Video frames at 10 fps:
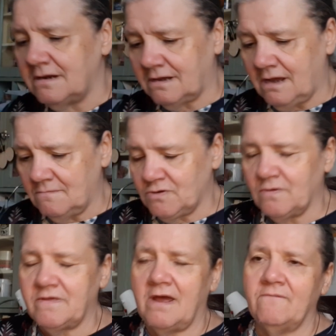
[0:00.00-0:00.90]
comes
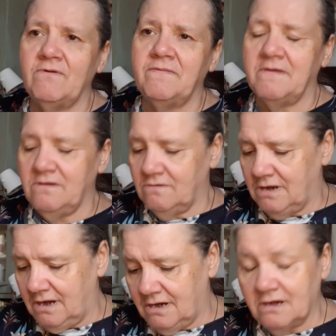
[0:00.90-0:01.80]
with everything you
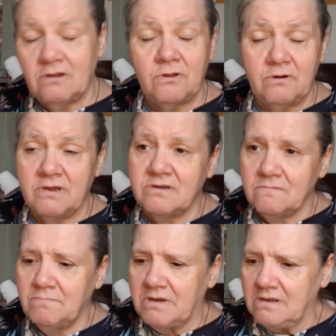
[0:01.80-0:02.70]
need, including
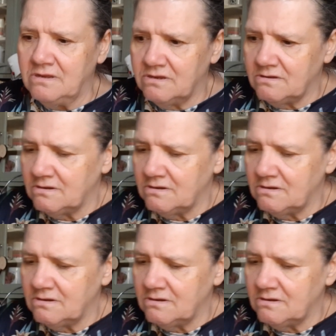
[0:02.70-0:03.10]
some beads.